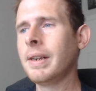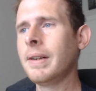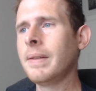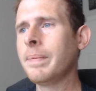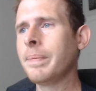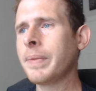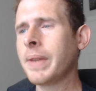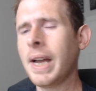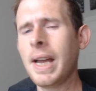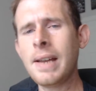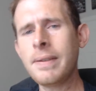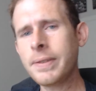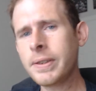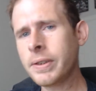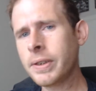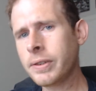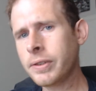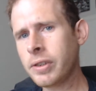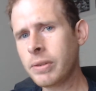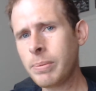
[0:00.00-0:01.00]
I haven't
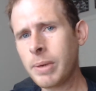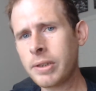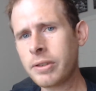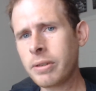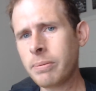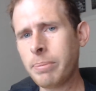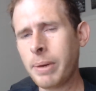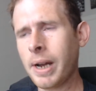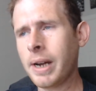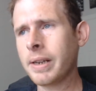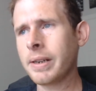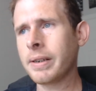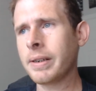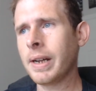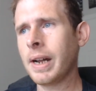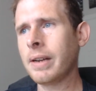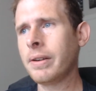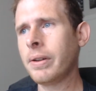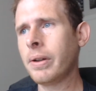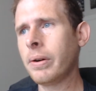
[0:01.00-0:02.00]
heard too much about it.
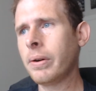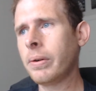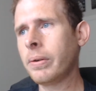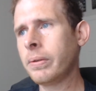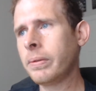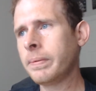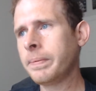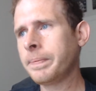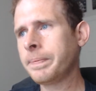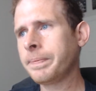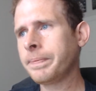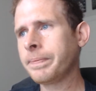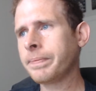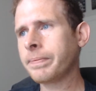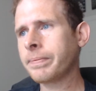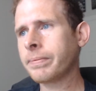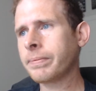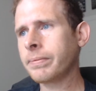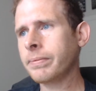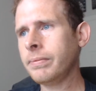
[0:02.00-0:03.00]
I know
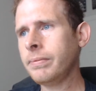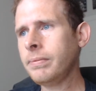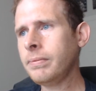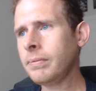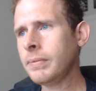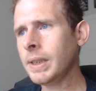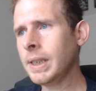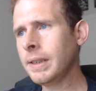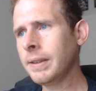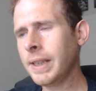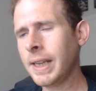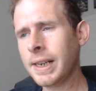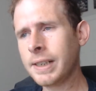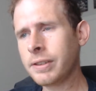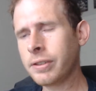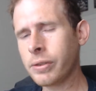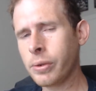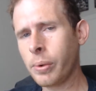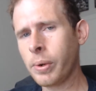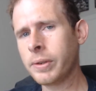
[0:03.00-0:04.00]
that
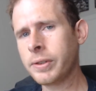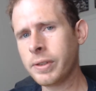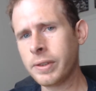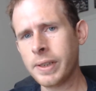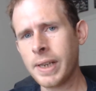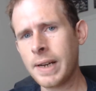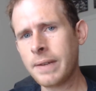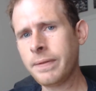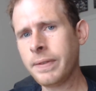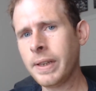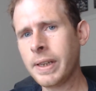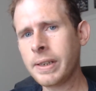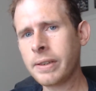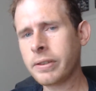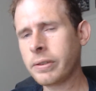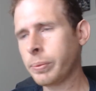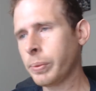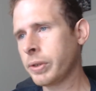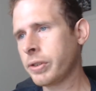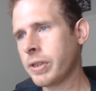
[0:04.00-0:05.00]
it's going to
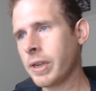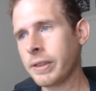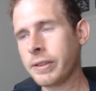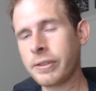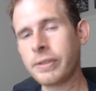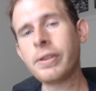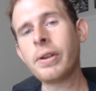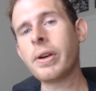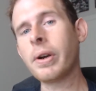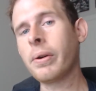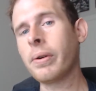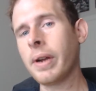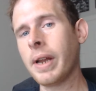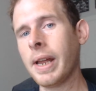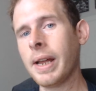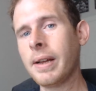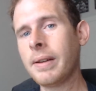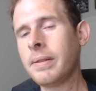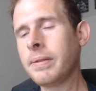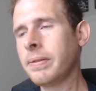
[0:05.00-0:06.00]
Netflix, which I still don't
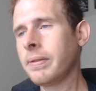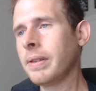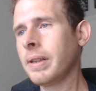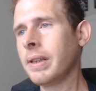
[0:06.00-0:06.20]
have.